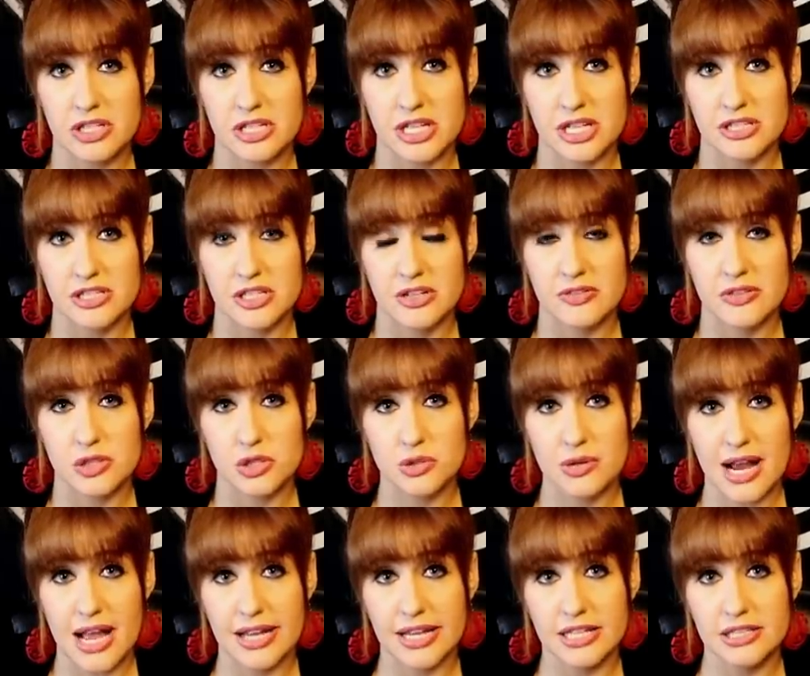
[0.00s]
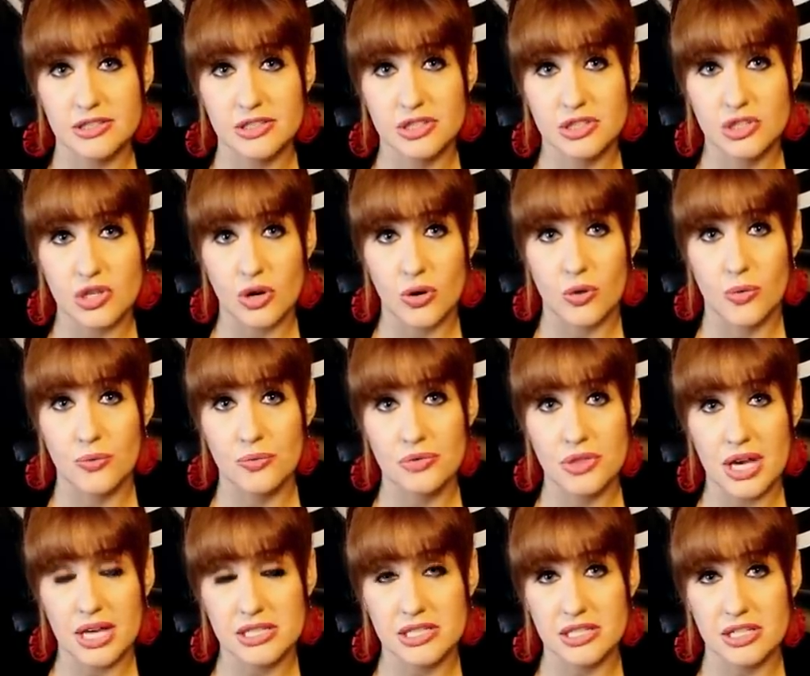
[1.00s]
the Dance of the Dragons, so
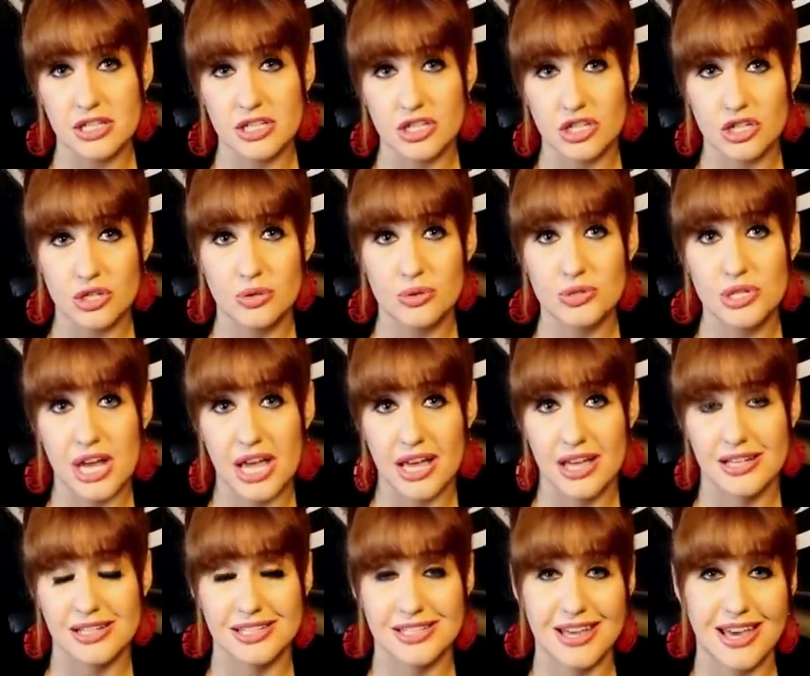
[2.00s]
that's a huge hint.